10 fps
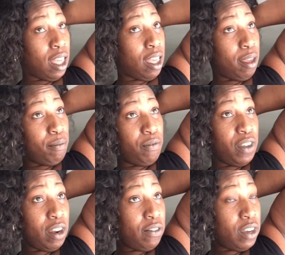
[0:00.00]

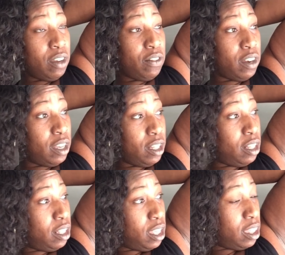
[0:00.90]
Very
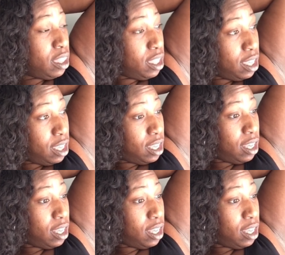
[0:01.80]
lengthy.